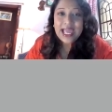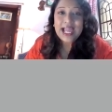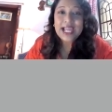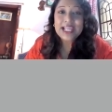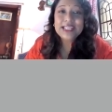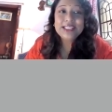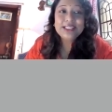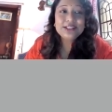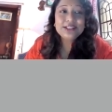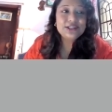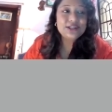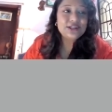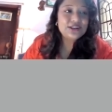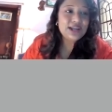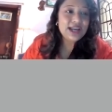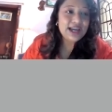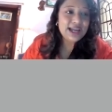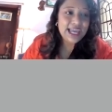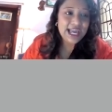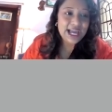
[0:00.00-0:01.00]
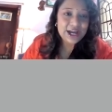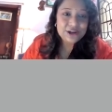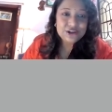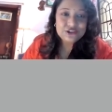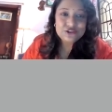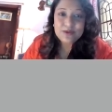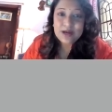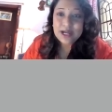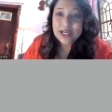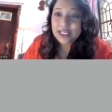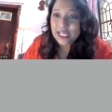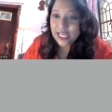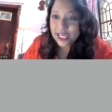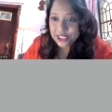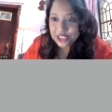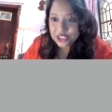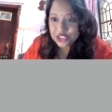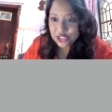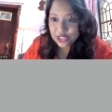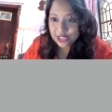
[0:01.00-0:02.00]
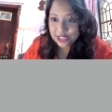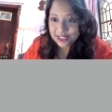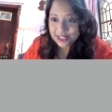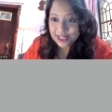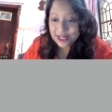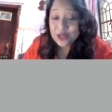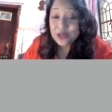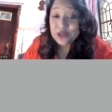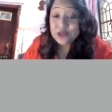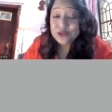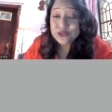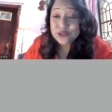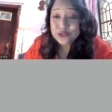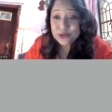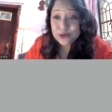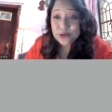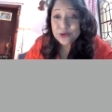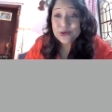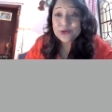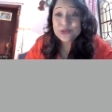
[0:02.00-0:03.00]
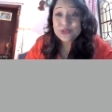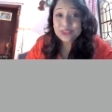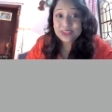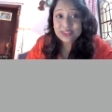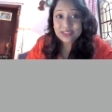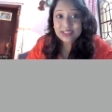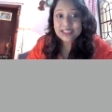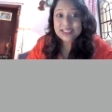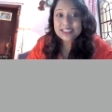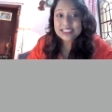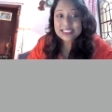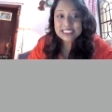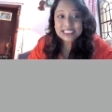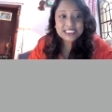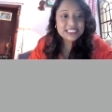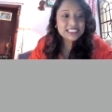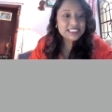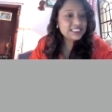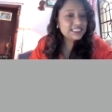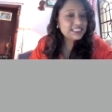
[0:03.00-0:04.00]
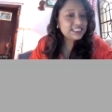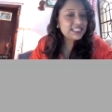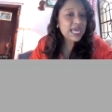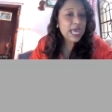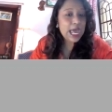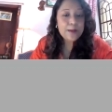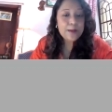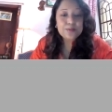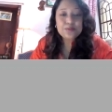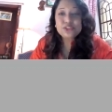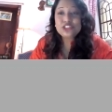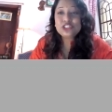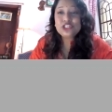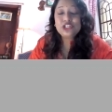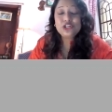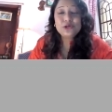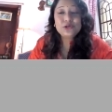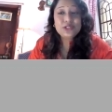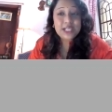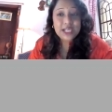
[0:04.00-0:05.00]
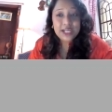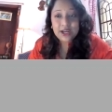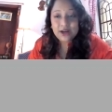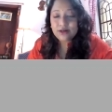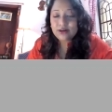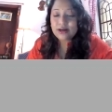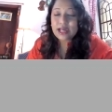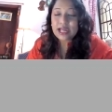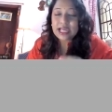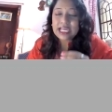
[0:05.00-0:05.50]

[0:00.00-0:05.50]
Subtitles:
And here I have my line chart. So this is an absolute error.